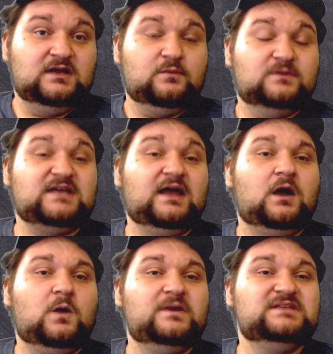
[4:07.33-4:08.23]
Was I
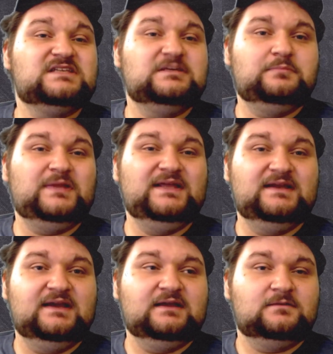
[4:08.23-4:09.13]
always
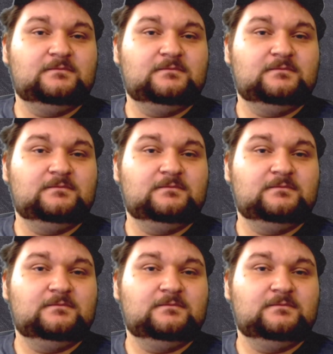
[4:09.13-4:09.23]
competing?